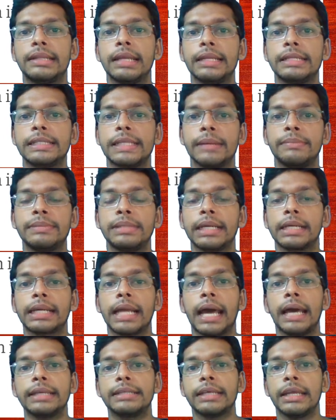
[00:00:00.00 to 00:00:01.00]
that subject
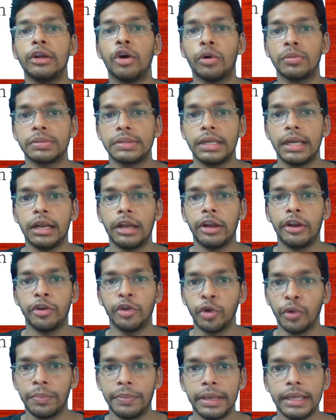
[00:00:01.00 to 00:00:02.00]
as an optional in
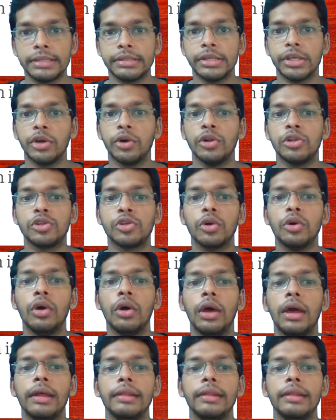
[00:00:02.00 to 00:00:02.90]
UPSC also,